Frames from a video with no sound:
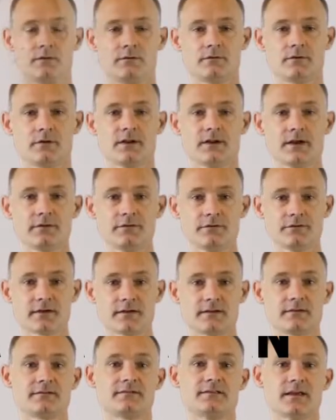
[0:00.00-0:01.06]
So connectors
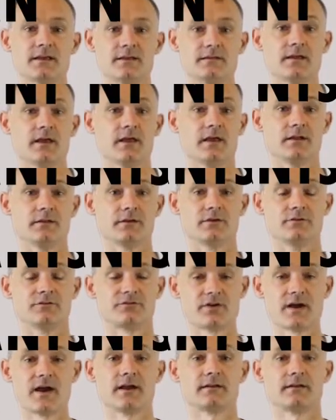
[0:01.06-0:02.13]
that extend and
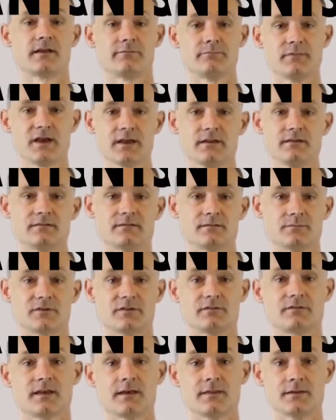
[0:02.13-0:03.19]
contract have mechanisms
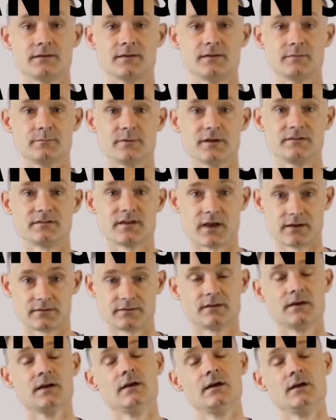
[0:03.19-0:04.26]
inside that need to be
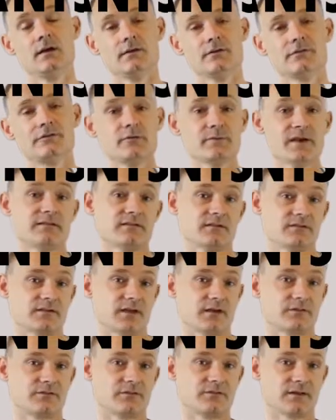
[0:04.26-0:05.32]
checked. There's two basic
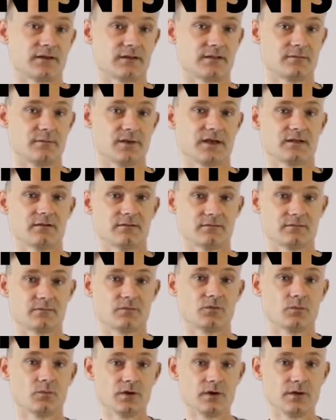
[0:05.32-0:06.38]
checks for checking the
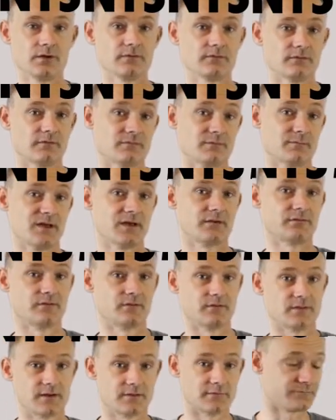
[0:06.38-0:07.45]
mechanisms. One is just to make
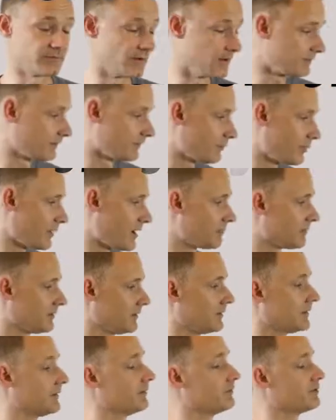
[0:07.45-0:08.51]
sure that it functions
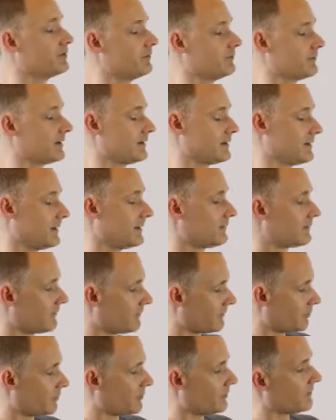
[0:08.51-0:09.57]
properly and it pulls out nice
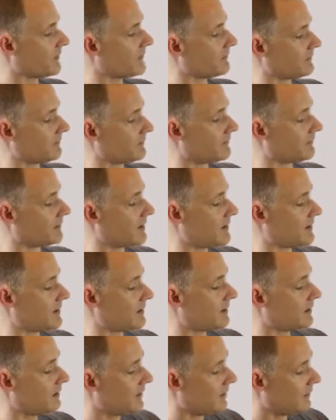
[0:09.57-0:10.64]
and smooth as it's intended.